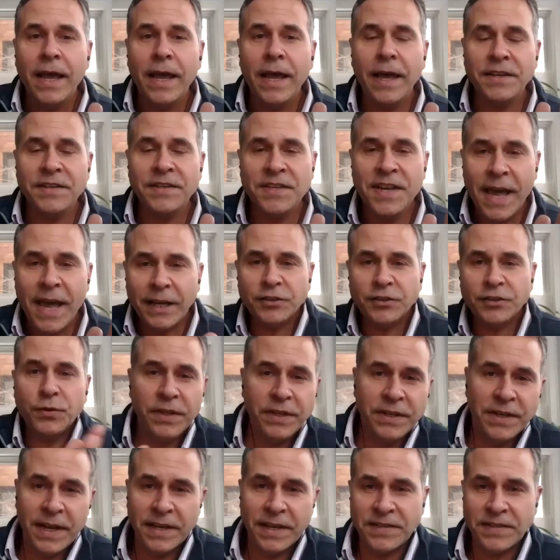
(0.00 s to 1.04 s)
as natural
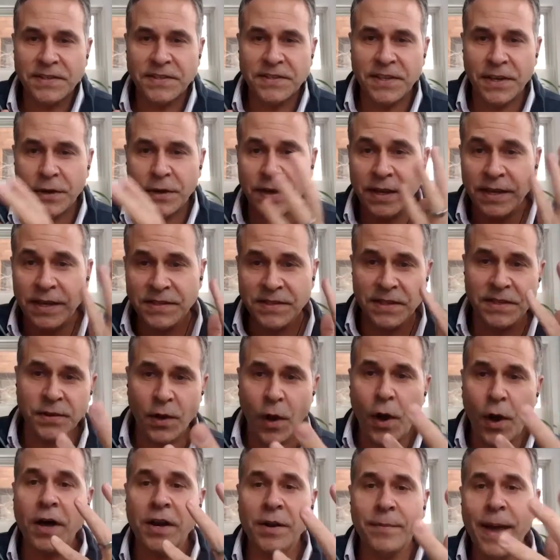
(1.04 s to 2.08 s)
and necessary as this
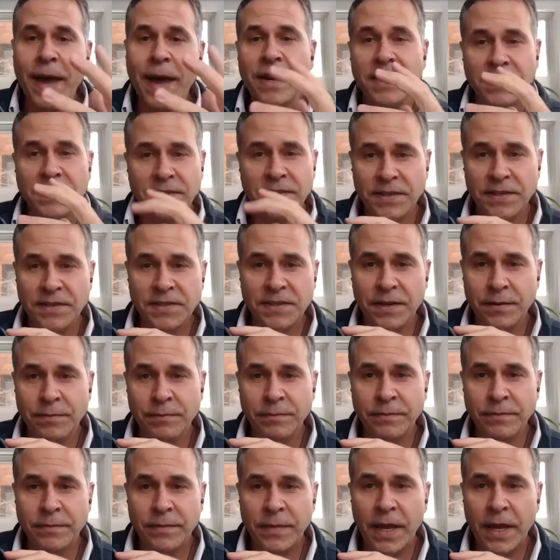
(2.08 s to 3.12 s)
automatic
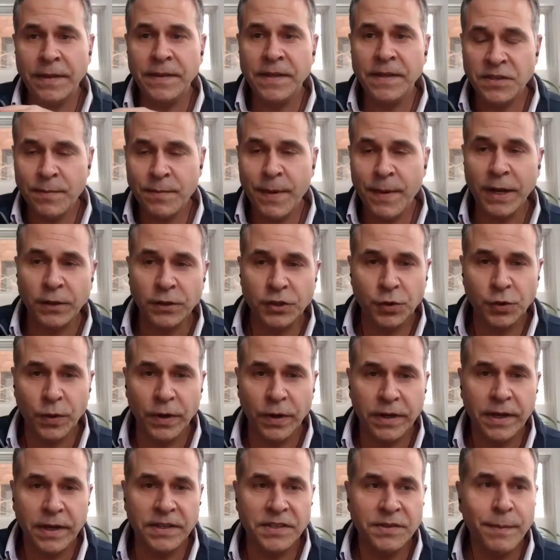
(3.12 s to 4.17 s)
system and these mental
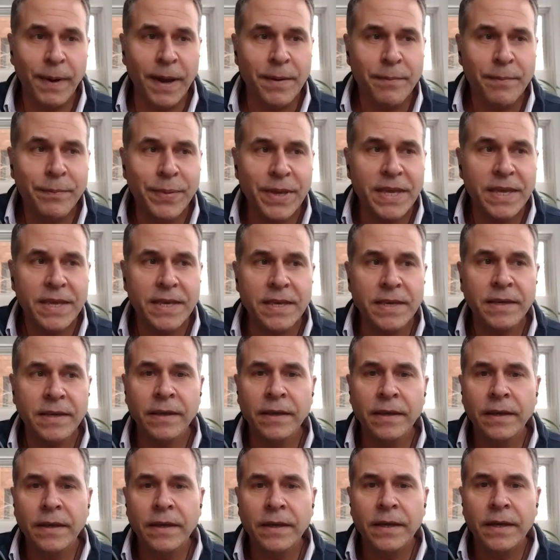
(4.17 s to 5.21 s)
shortcuts might be,
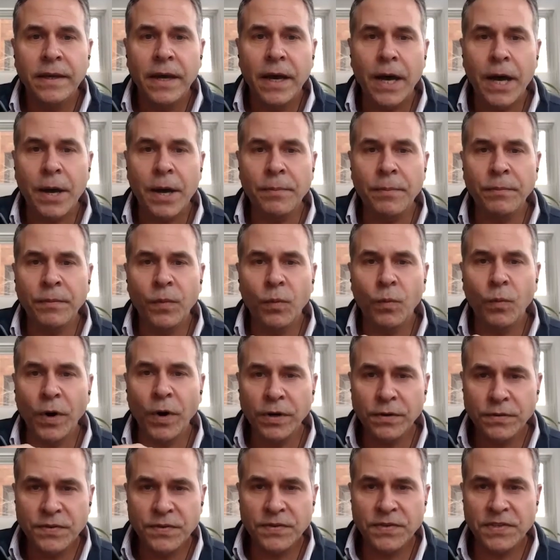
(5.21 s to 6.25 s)
um,
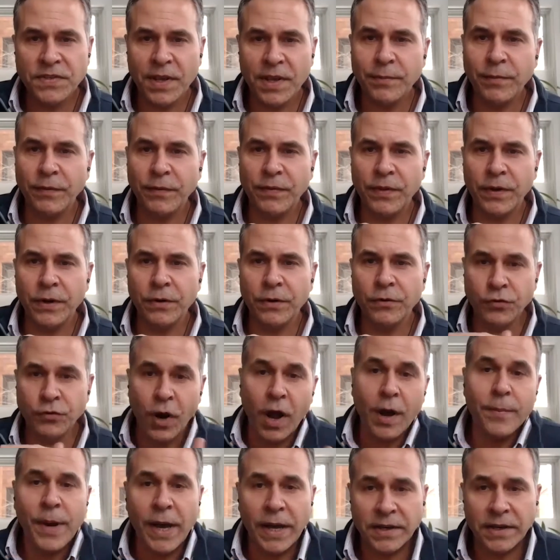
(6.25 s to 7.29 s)
what are some of their
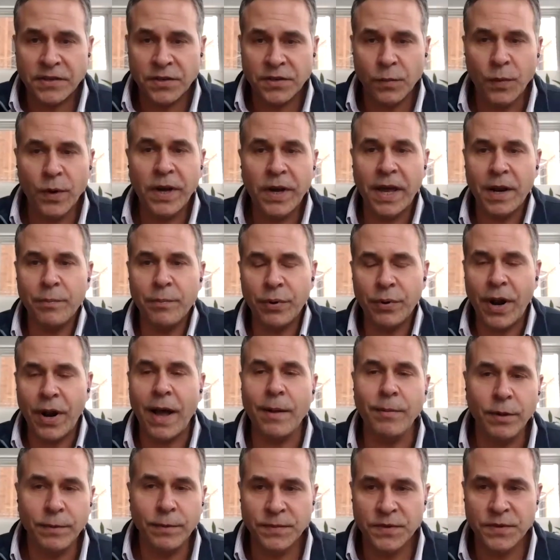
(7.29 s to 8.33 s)
drawbacks? So what kind of
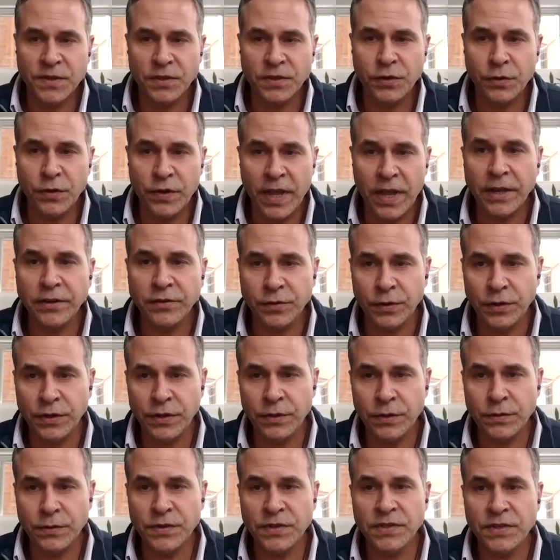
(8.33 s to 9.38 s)
problems do they
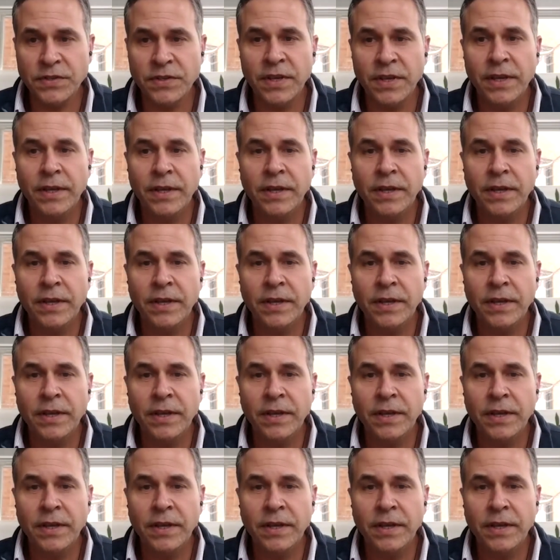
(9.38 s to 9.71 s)
introduce